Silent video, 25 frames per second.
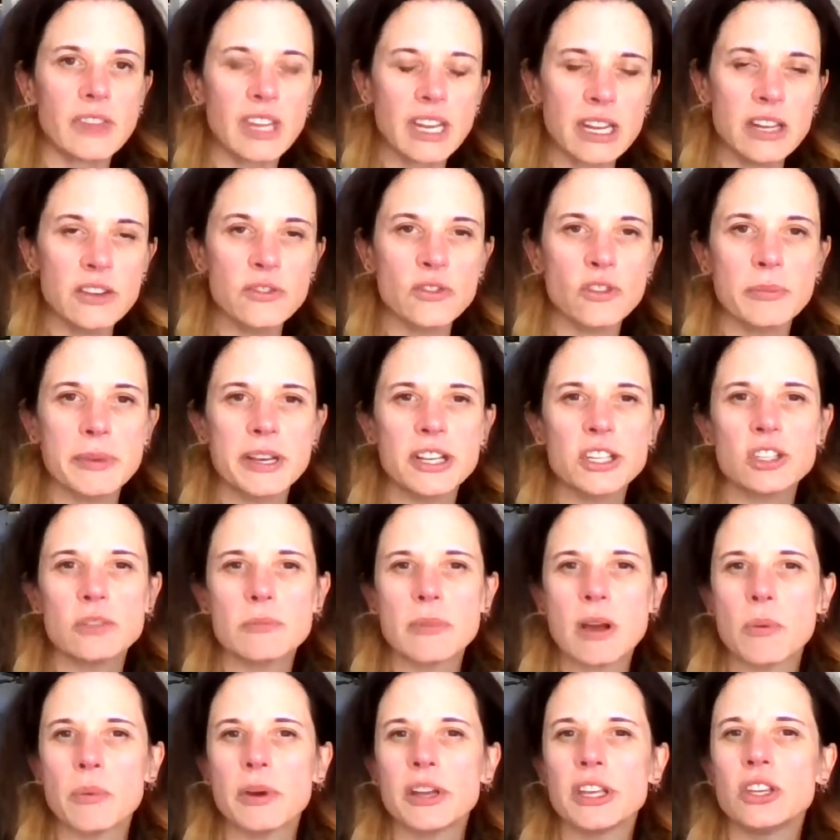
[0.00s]
information
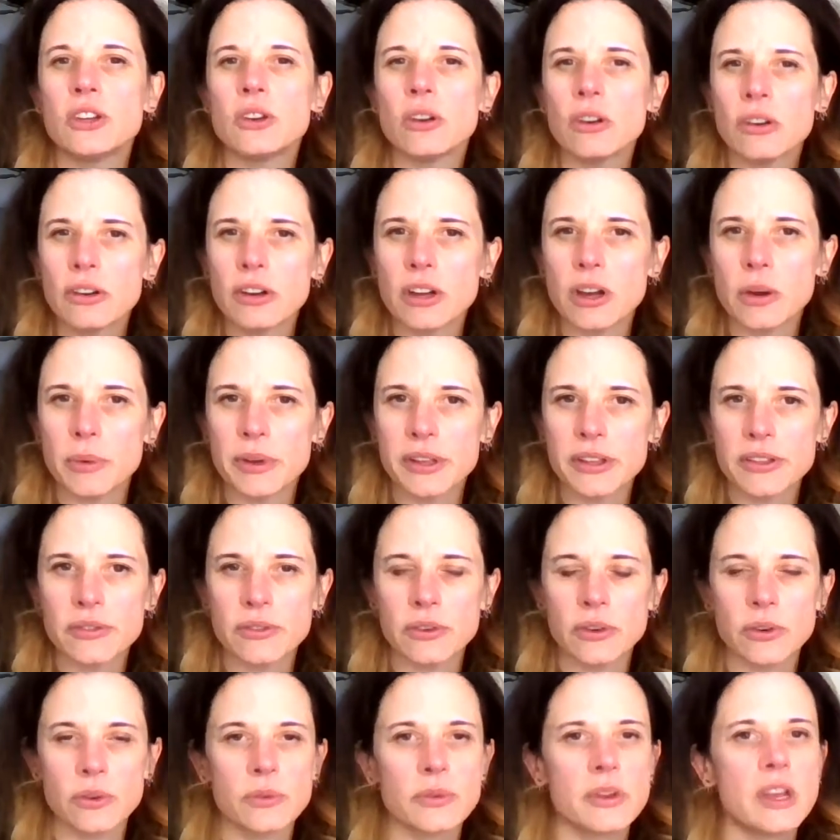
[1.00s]
about what you're going
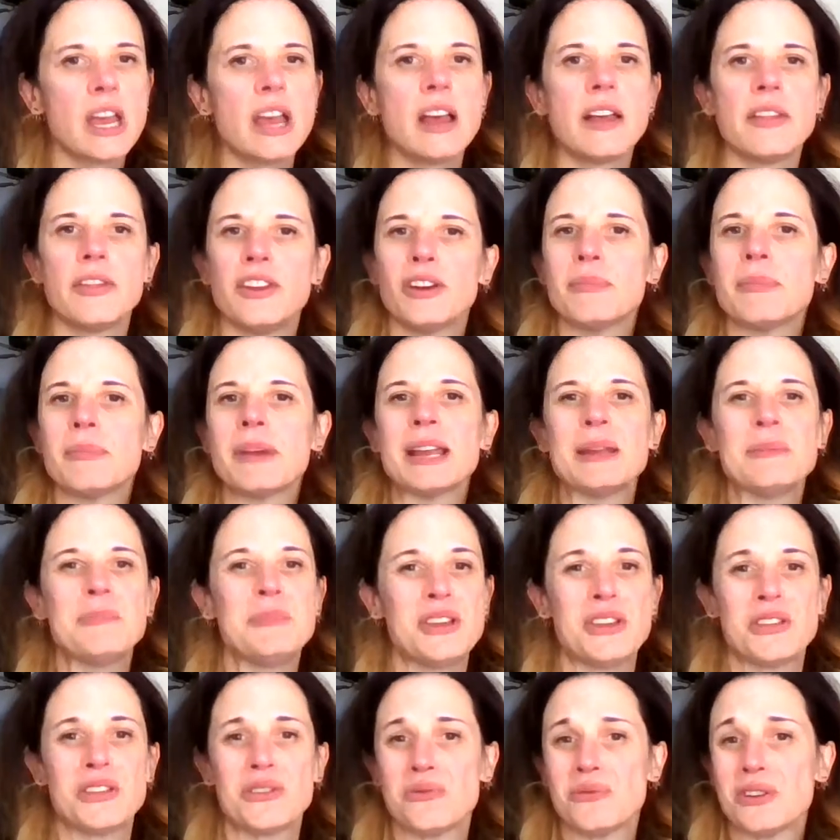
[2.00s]
through, there might
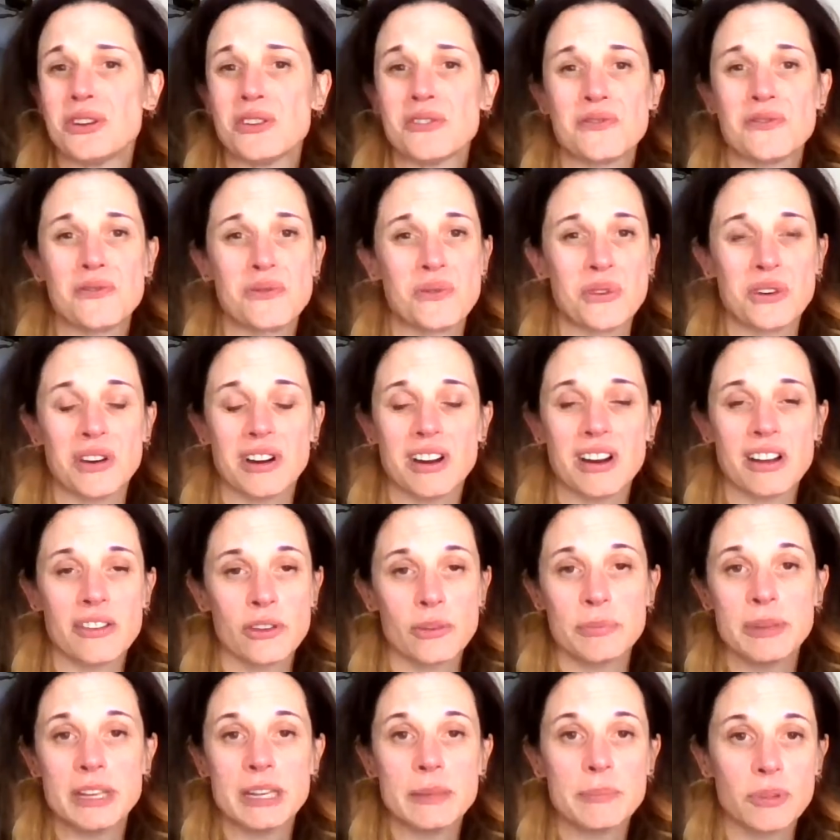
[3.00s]
be 3 or 4 other
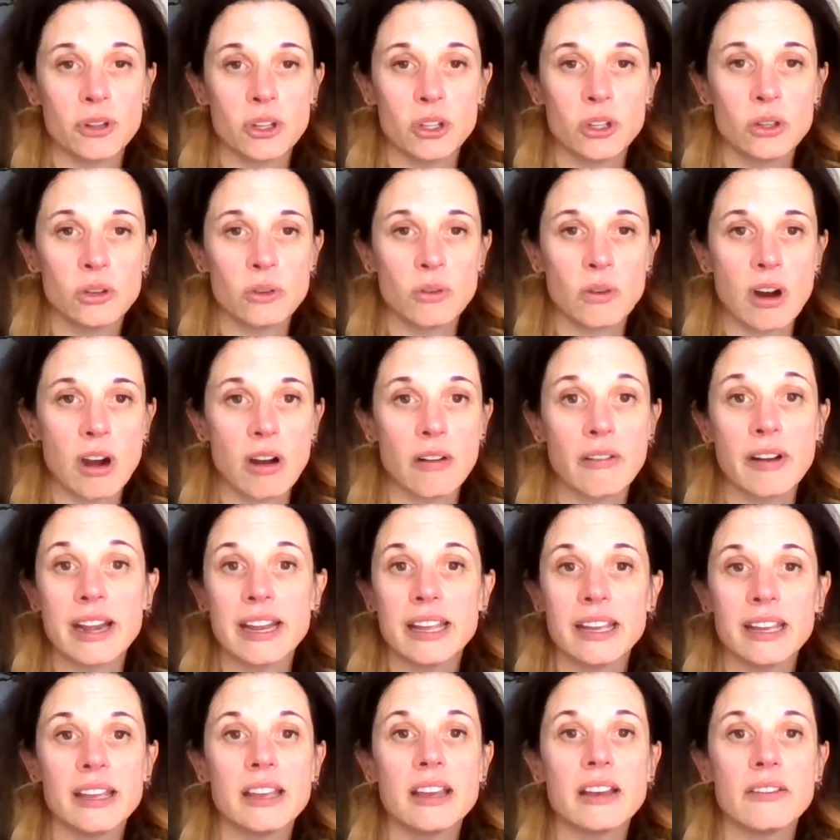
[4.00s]
people who
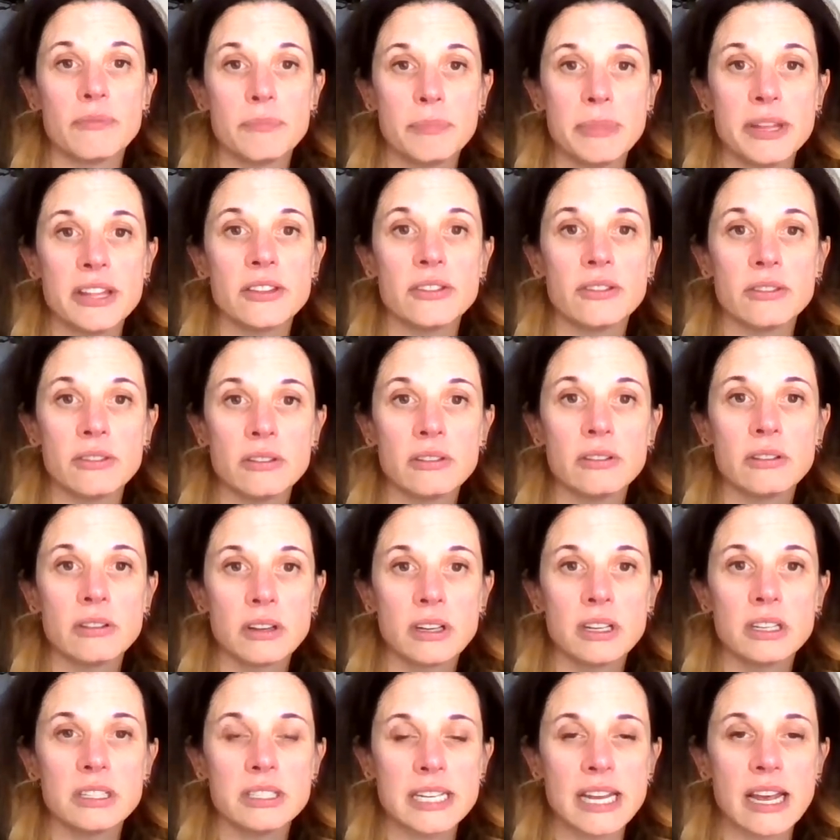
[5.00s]
already have been
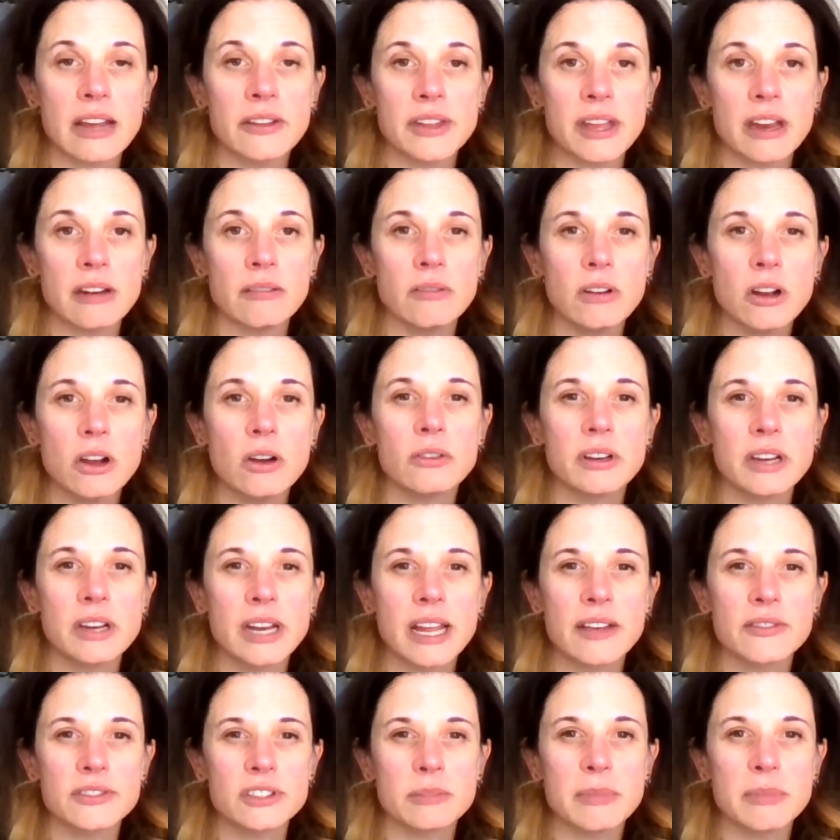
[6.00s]
down that road and
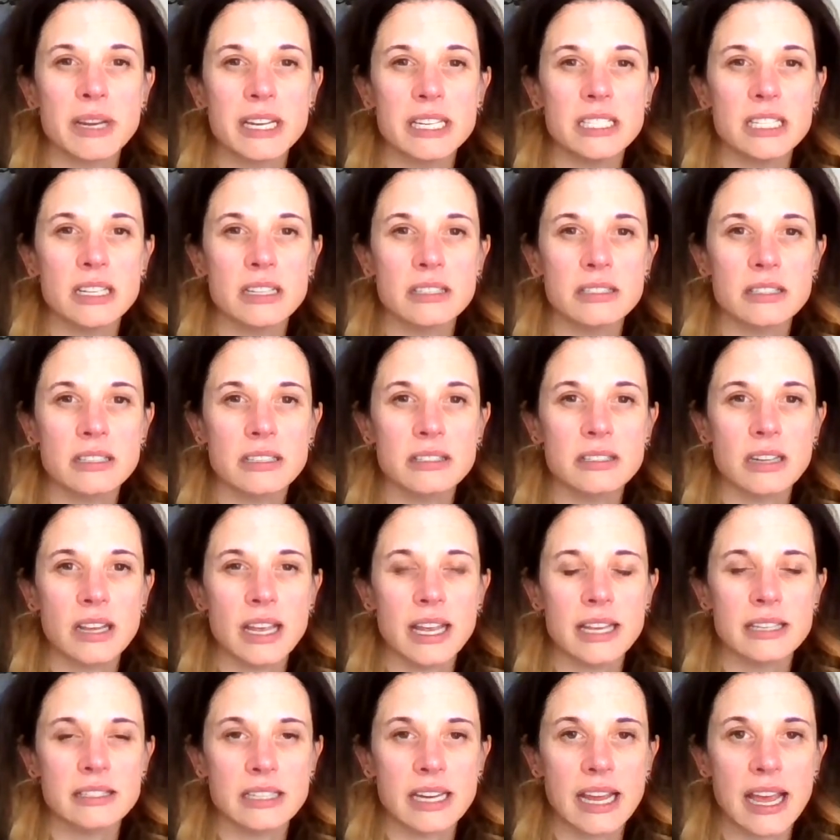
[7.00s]
have some ideas
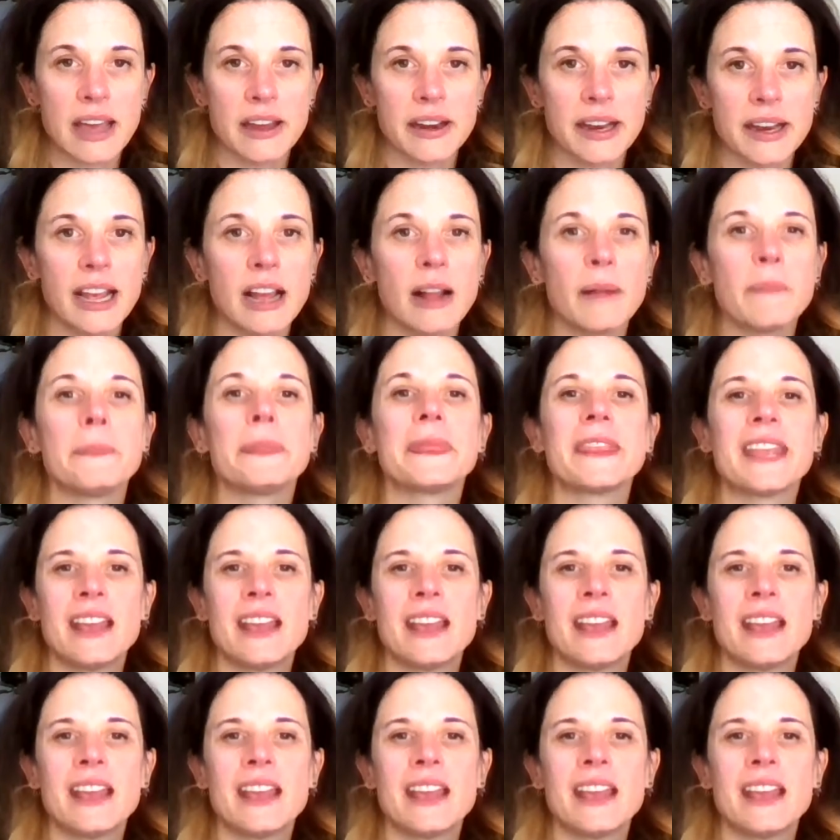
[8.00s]
as to how to help.